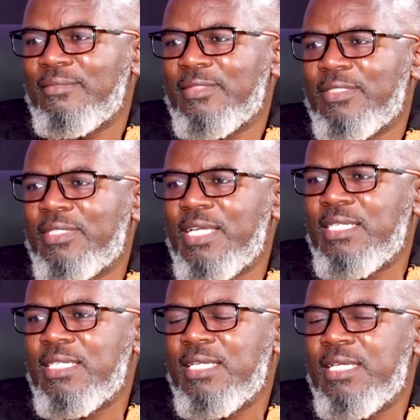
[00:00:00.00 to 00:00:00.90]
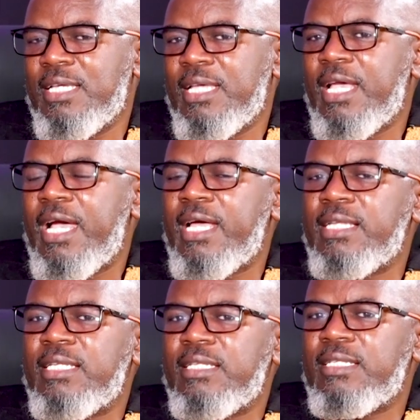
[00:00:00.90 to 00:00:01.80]
All right?
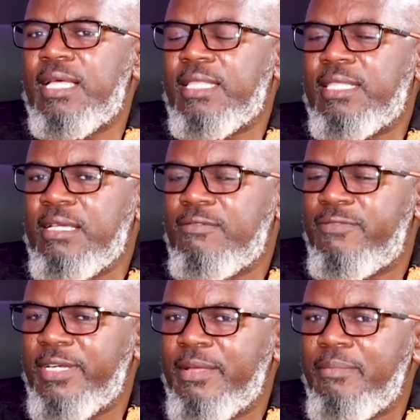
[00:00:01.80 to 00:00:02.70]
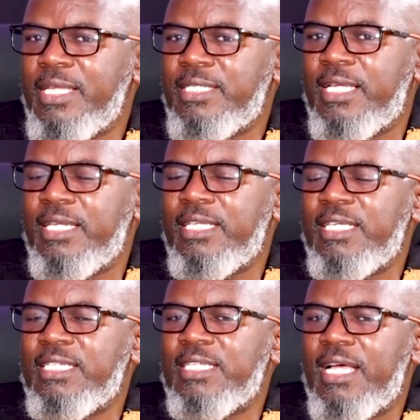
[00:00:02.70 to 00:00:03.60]
And I think fundamentally
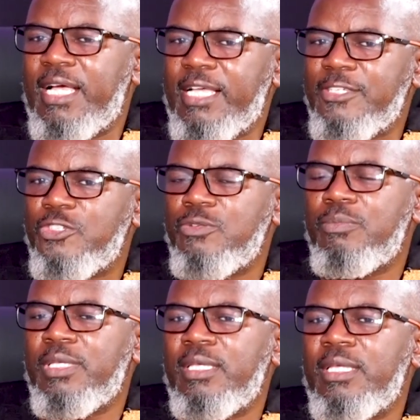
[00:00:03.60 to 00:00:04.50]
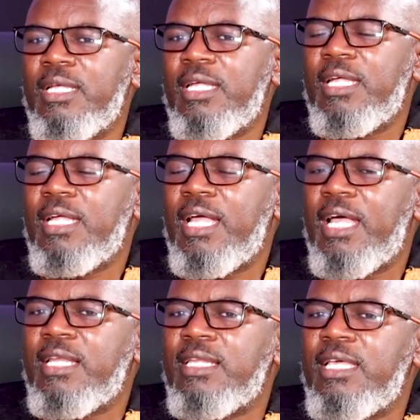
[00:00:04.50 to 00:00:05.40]
it has to be
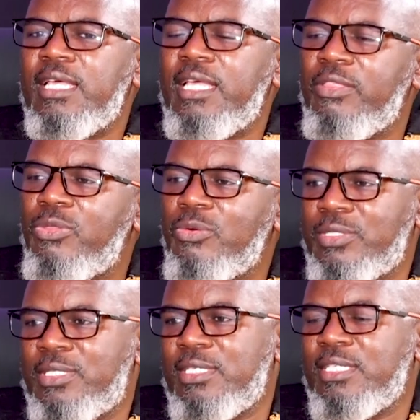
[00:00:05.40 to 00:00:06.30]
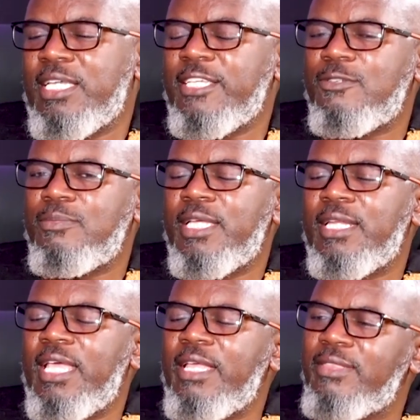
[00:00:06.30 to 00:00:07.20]
an ethos. It has to be an
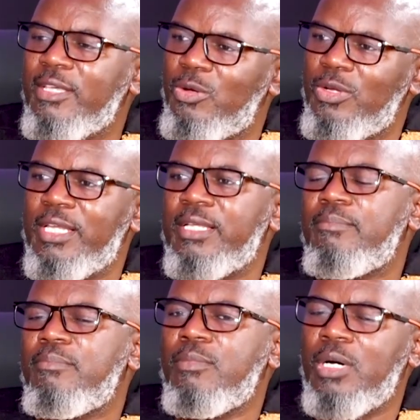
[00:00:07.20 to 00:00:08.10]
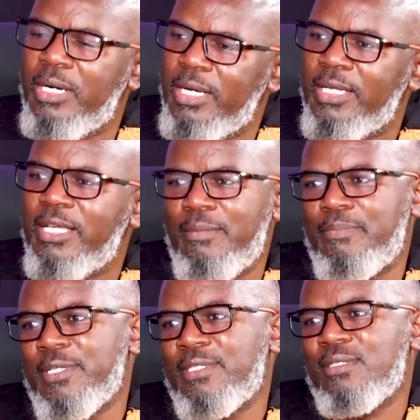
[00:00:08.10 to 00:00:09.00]
ethical, moral compass.